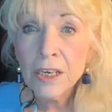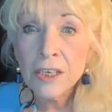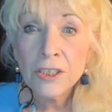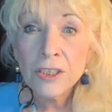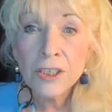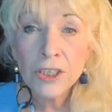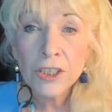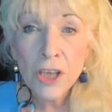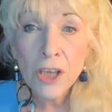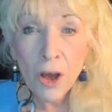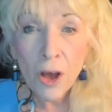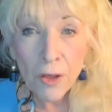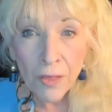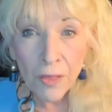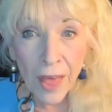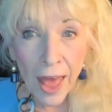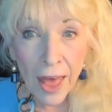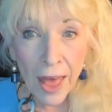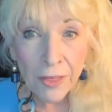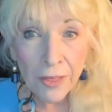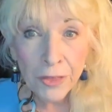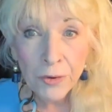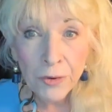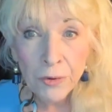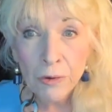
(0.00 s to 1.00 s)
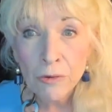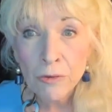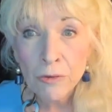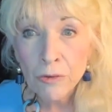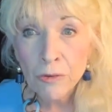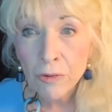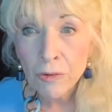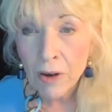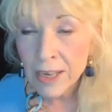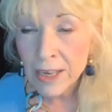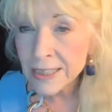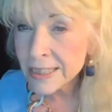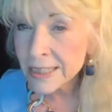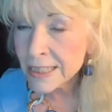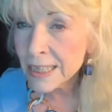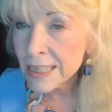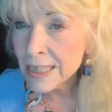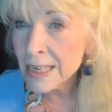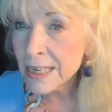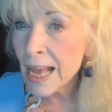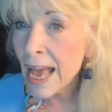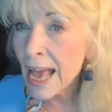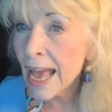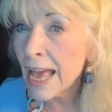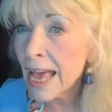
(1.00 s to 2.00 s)
so that through
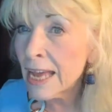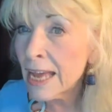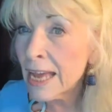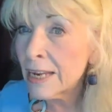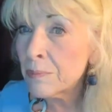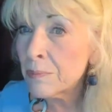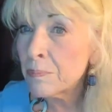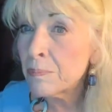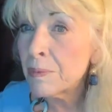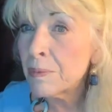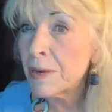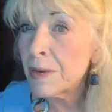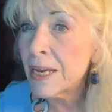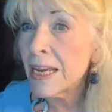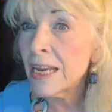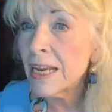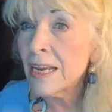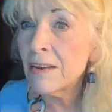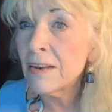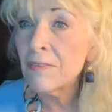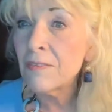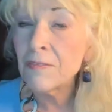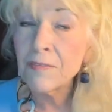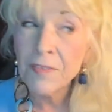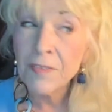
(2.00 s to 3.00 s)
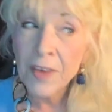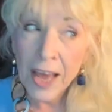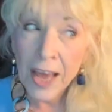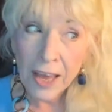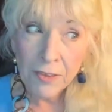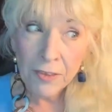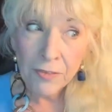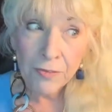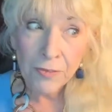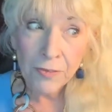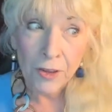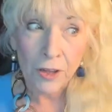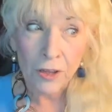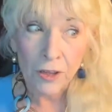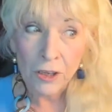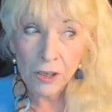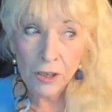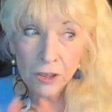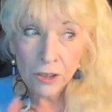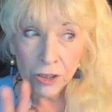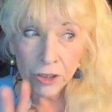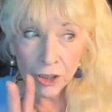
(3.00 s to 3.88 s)
trusting and being faithful,